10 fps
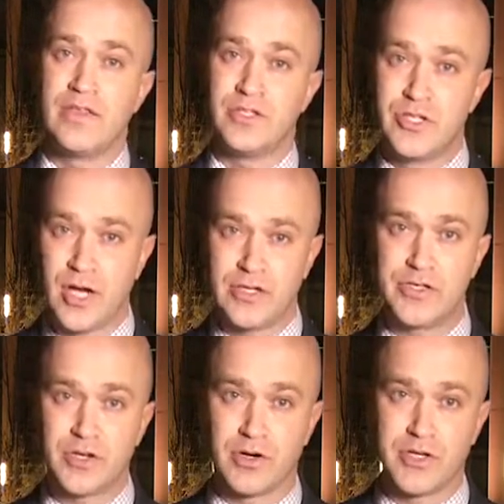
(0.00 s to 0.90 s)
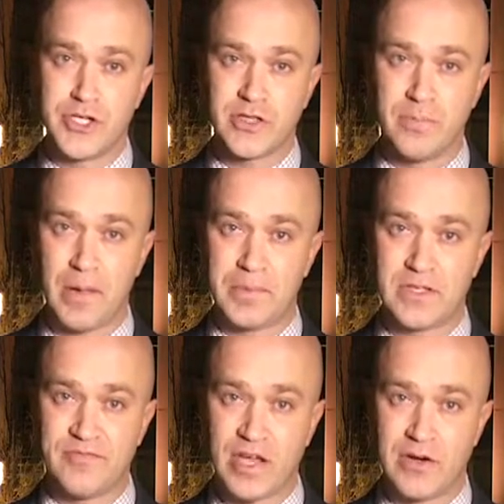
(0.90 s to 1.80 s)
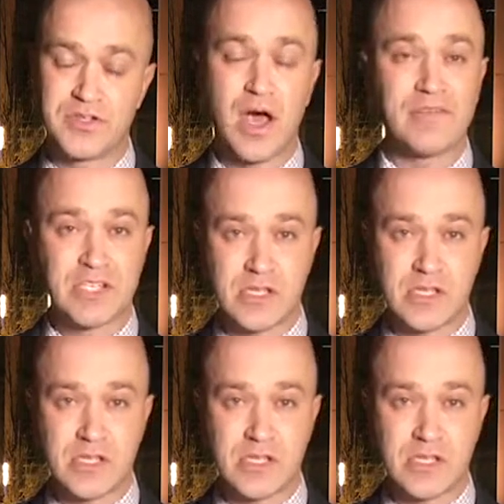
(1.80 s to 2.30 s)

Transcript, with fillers: The judge is urging the public defender's office